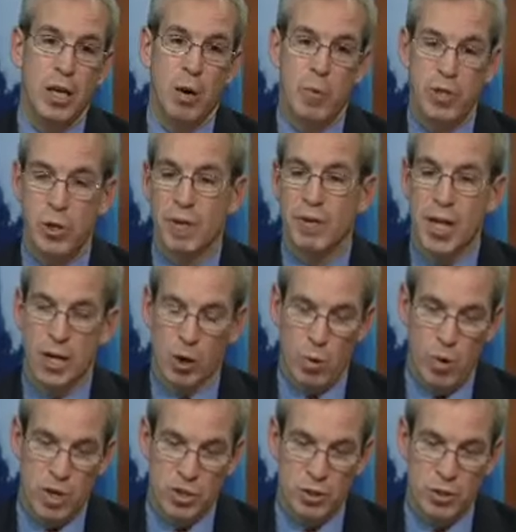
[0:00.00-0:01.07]
we do have a lot of
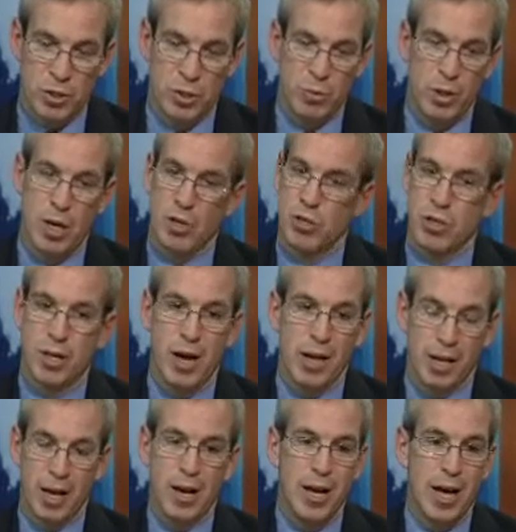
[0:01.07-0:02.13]
questions. We're not,
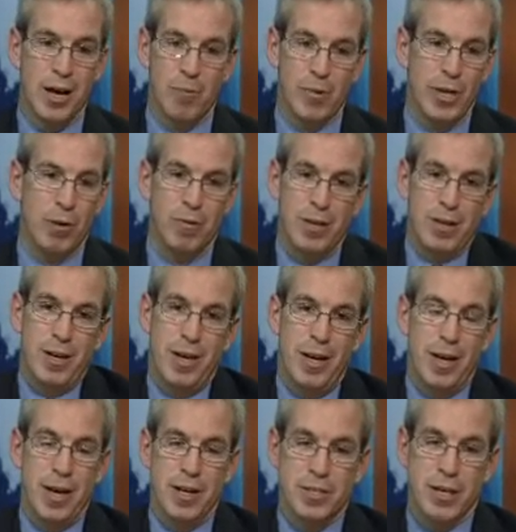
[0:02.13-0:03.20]
again, I
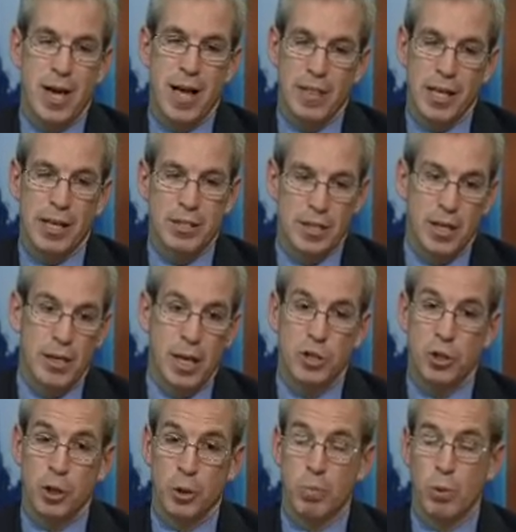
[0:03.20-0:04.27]
think it's an
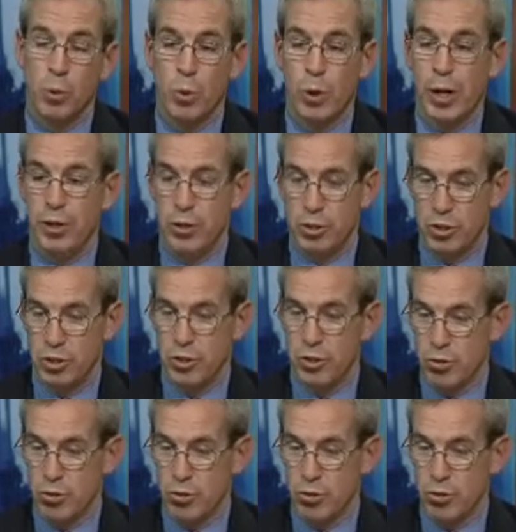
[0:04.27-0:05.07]
election year ploy to just